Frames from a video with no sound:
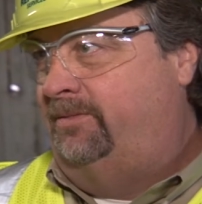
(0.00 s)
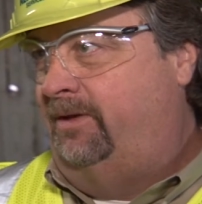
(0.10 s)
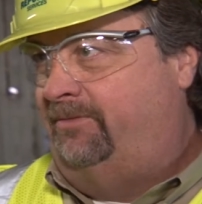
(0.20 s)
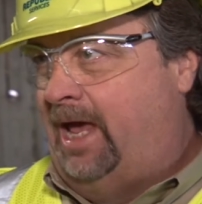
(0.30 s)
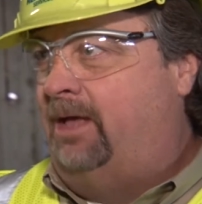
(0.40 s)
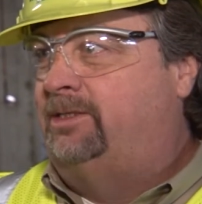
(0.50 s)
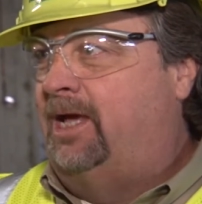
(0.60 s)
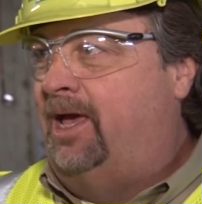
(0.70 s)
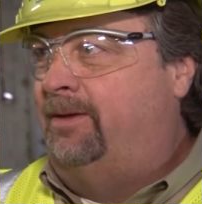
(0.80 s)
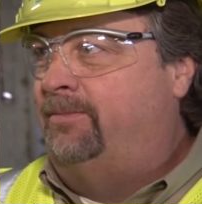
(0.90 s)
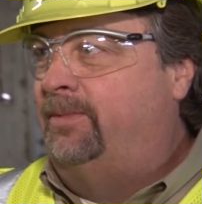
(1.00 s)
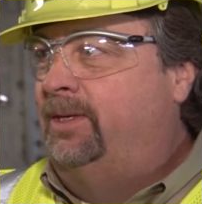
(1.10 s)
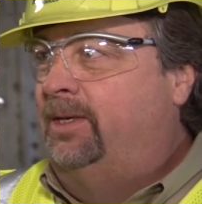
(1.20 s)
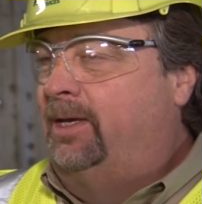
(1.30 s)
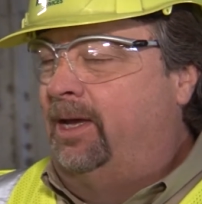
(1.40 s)
of downtime
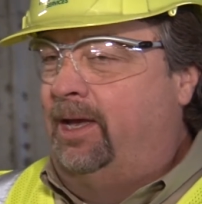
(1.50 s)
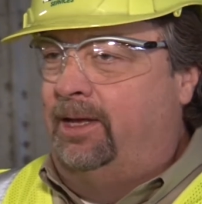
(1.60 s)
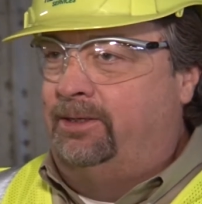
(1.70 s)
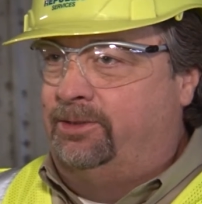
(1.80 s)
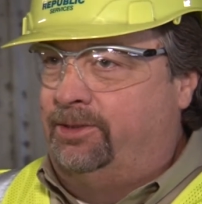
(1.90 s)
uh,